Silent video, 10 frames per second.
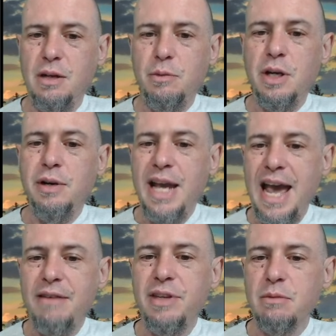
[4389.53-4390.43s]
We already
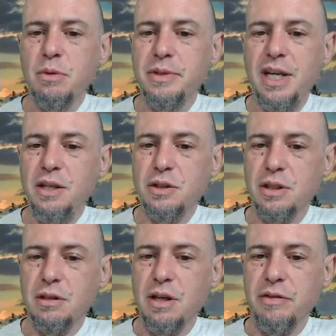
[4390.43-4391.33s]
have the implementation
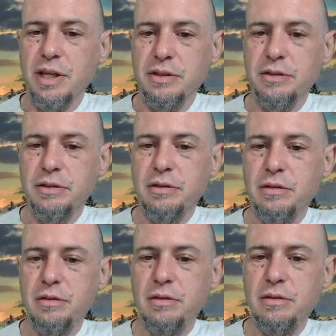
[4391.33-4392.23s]
of this.
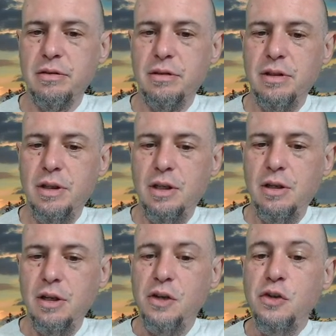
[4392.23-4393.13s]

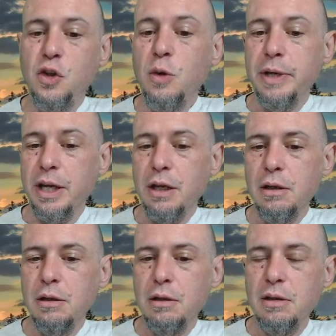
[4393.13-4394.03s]
Assuming
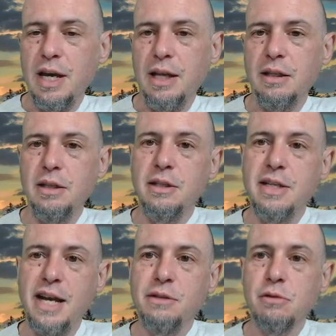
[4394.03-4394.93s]
that the
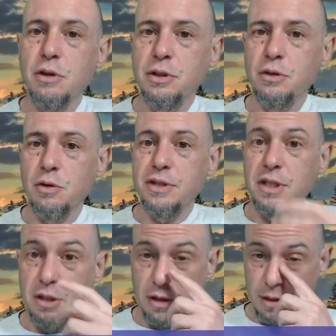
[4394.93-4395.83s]
Dice Roll stores
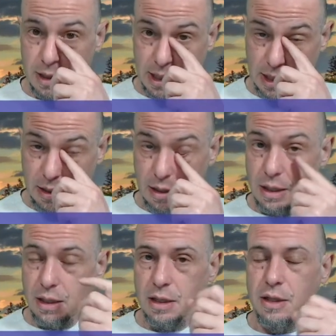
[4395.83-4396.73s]
internally
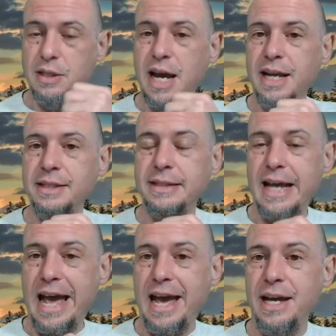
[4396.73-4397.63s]
the dice
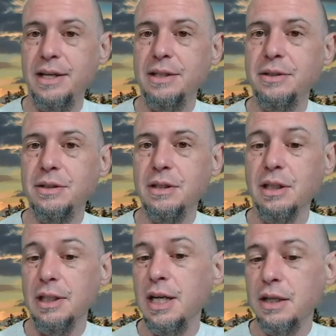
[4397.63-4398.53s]
as a
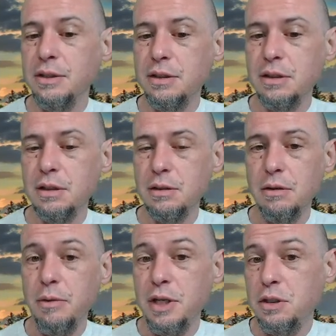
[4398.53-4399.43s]
list,
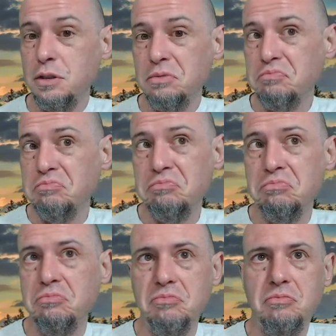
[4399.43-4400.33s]
which
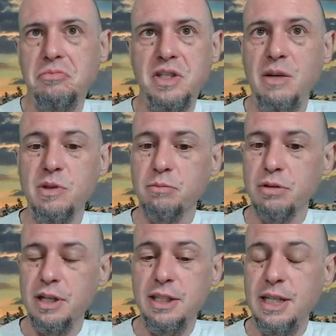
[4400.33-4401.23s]
seems
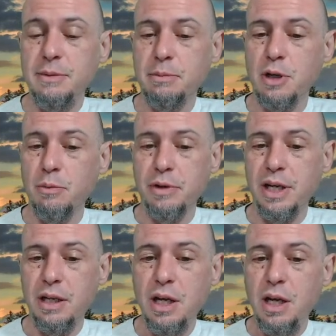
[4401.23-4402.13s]
it seems
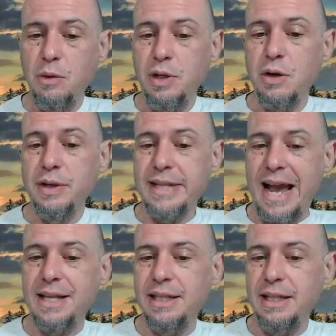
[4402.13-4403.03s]
appropriate, we know
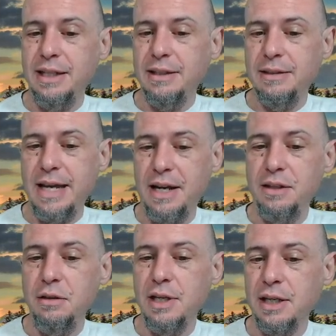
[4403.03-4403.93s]
exactly how to
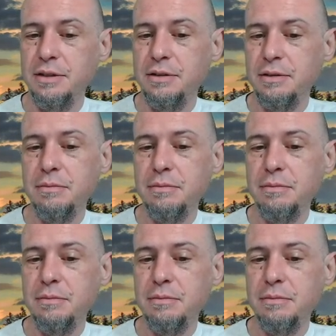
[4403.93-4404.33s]
do this.